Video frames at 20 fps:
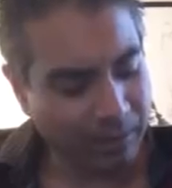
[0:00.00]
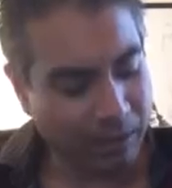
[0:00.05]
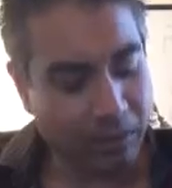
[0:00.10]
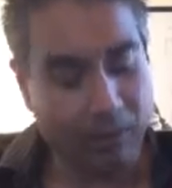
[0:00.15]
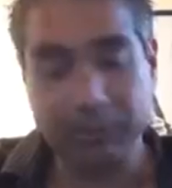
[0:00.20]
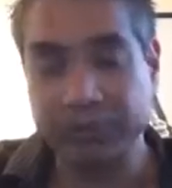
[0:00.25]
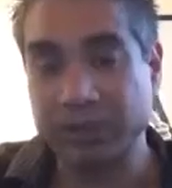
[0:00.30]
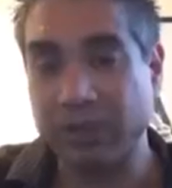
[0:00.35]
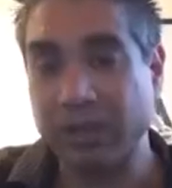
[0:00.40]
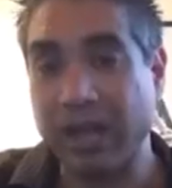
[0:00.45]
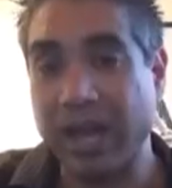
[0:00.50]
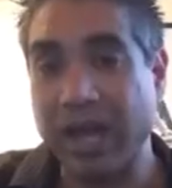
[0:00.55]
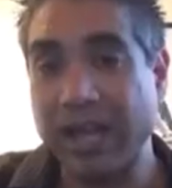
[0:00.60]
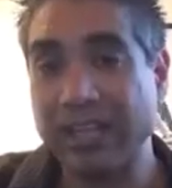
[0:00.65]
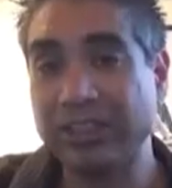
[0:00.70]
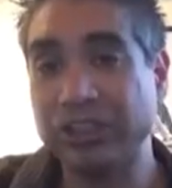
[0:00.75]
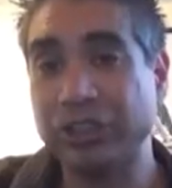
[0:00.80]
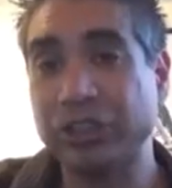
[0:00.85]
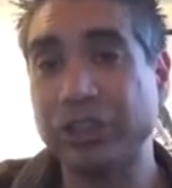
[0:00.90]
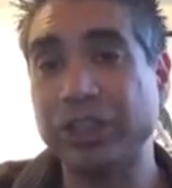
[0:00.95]
or I'm sorry, a
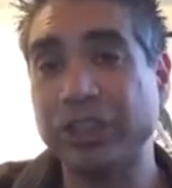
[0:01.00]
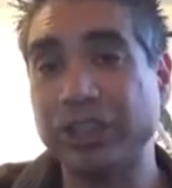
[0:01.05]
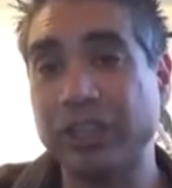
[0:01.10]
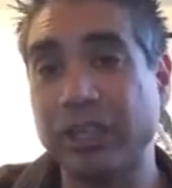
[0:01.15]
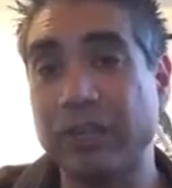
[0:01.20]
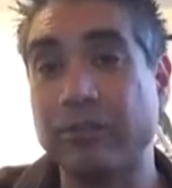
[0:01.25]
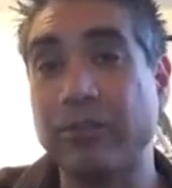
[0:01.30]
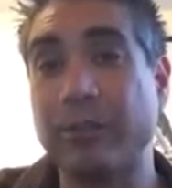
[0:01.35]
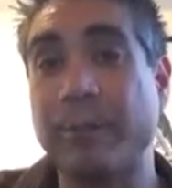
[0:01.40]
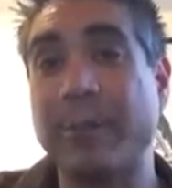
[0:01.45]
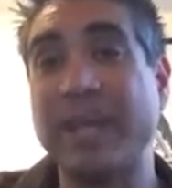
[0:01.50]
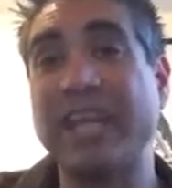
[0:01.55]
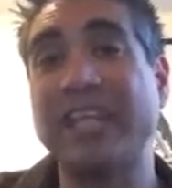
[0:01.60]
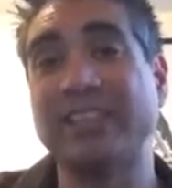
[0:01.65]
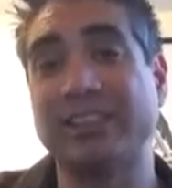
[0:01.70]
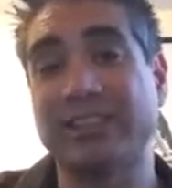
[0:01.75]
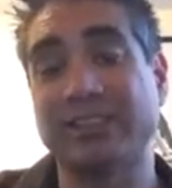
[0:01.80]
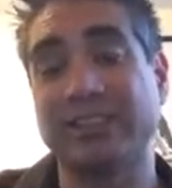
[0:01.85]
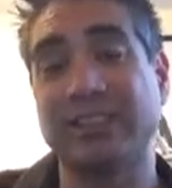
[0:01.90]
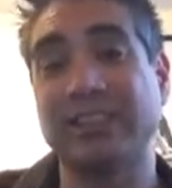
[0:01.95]
high G of a
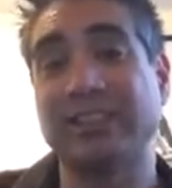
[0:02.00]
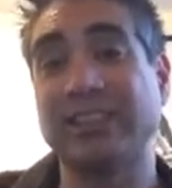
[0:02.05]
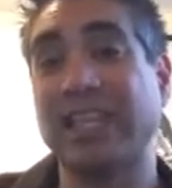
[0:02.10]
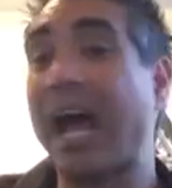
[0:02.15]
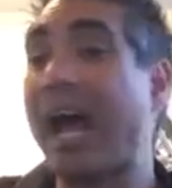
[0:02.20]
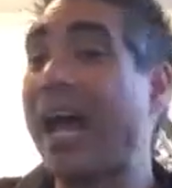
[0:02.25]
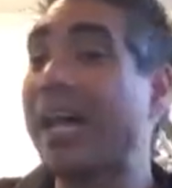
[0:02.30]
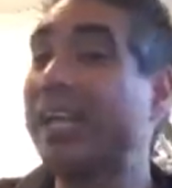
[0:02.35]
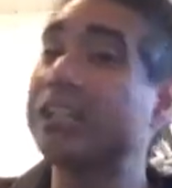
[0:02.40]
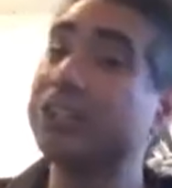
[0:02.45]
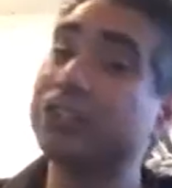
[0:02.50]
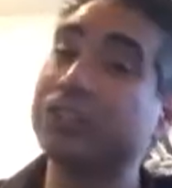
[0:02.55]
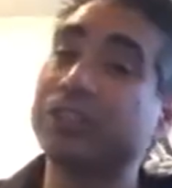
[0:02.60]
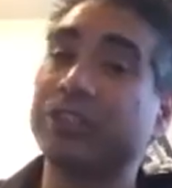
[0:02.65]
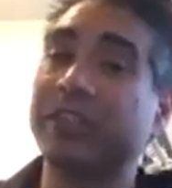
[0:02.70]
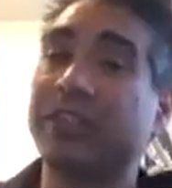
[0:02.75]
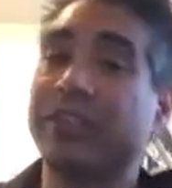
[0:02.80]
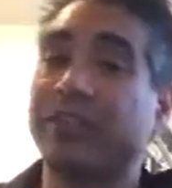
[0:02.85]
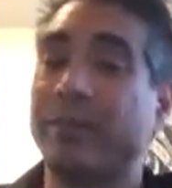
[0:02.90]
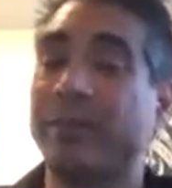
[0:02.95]
bass. It's the highest
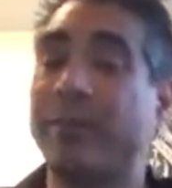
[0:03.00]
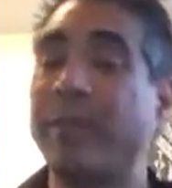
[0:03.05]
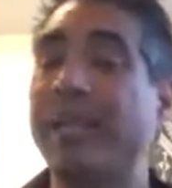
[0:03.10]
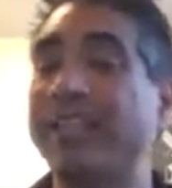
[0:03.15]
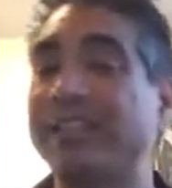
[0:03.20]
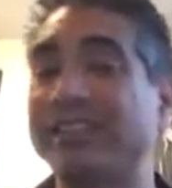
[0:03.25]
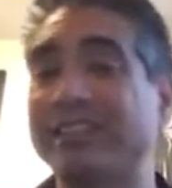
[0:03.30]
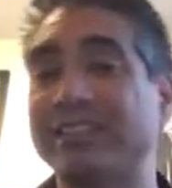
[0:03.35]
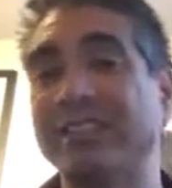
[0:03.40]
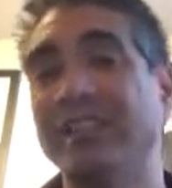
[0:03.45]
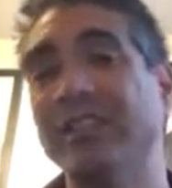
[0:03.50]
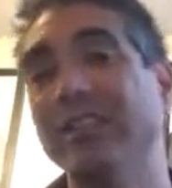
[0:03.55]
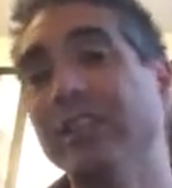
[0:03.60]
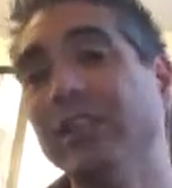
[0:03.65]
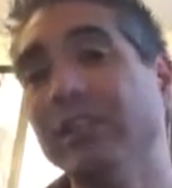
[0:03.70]
string of a bass.